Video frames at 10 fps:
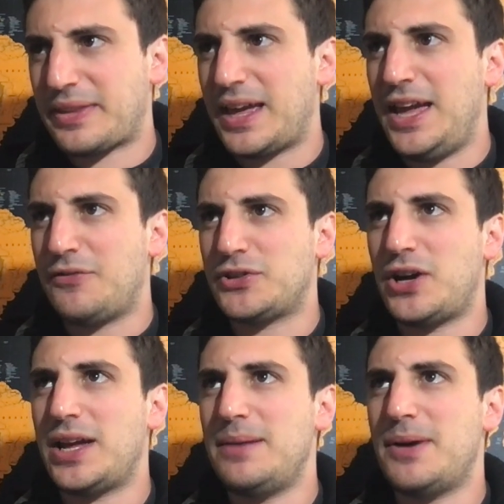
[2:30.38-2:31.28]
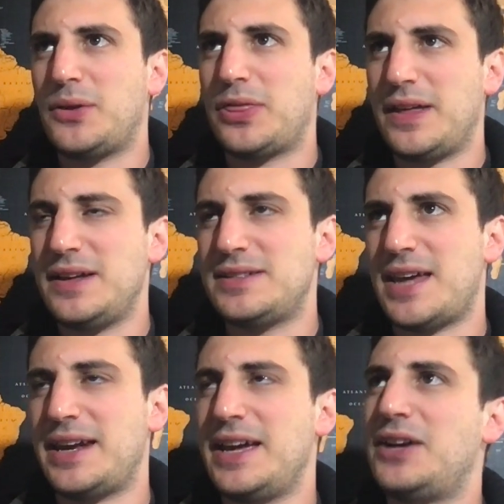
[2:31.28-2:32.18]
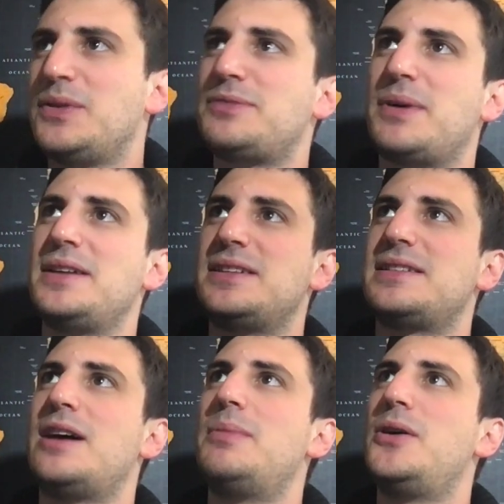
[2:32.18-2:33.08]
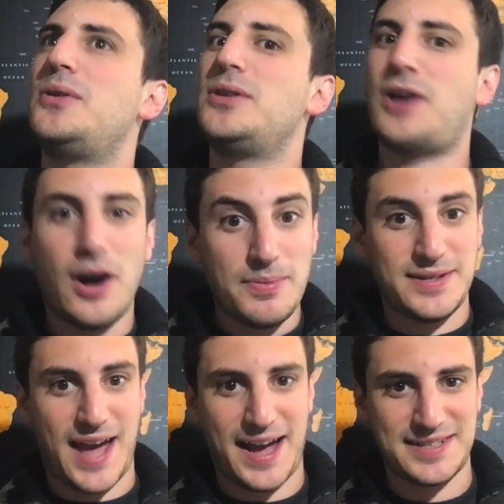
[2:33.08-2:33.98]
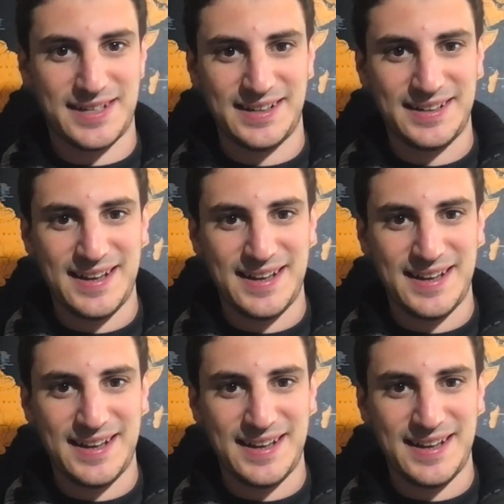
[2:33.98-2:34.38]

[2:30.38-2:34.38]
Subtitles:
if we're talking about things that increase prices, how about carbon taxing